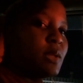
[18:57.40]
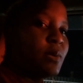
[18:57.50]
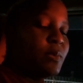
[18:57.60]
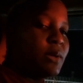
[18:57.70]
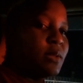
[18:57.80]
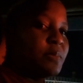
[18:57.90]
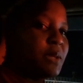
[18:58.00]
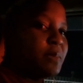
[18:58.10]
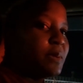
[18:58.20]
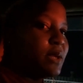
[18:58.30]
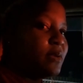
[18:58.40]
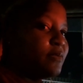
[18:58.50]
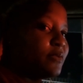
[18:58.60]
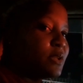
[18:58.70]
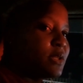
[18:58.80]
When the people in
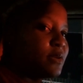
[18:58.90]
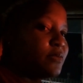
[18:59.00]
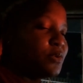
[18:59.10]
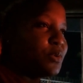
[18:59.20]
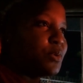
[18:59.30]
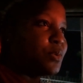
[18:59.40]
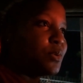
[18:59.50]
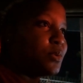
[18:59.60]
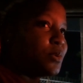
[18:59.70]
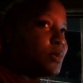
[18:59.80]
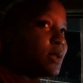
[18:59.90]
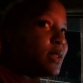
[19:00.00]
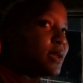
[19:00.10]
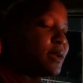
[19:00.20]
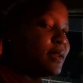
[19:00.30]
front of you don't know what
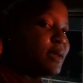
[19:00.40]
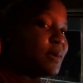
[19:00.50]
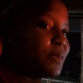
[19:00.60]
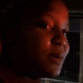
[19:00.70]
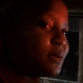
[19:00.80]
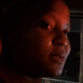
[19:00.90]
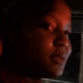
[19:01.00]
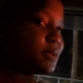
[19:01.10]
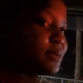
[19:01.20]
the hell they want.